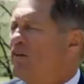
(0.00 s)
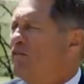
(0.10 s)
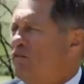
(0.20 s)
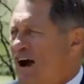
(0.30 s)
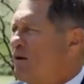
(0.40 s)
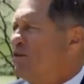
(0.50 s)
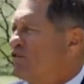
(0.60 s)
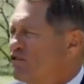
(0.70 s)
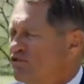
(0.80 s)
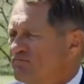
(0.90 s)

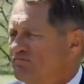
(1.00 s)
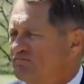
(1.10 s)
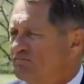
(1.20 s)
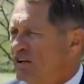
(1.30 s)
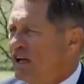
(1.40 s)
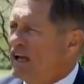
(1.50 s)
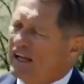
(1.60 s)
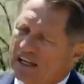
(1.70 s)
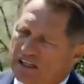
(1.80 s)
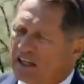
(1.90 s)
viruses
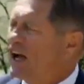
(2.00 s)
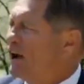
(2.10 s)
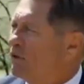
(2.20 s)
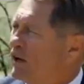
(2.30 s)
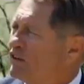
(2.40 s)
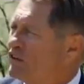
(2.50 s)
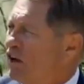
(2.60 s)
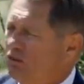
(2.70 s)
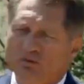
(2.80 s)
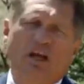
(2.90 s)
in a dehydrated
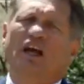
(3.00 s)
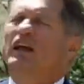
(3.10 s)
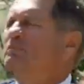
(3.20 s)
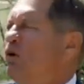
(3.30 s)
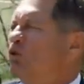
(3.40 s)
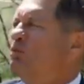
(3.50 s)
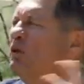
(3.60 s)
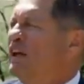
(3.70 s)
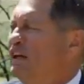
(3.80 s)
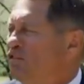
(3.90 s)
cell can
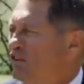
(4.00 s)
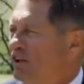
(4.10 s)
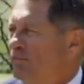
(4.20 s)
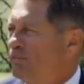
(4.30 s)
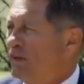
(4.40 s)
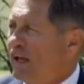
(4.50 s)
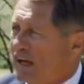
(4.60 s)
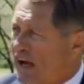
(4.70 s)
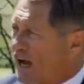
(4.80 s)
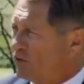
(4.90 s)
multiply easily.
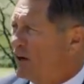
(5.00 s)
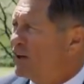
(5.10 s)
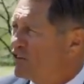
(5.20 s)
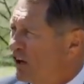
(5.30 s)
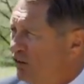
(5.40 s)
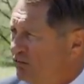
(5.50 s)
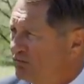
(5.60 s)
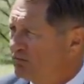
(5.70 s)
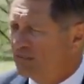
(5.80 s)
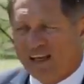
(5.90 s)
In a hydrated cell,
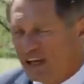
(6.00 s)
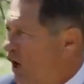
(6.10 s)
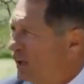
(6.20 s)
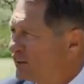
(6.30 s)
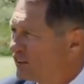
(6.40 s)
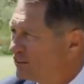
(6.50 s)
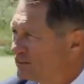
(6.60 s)
cannot.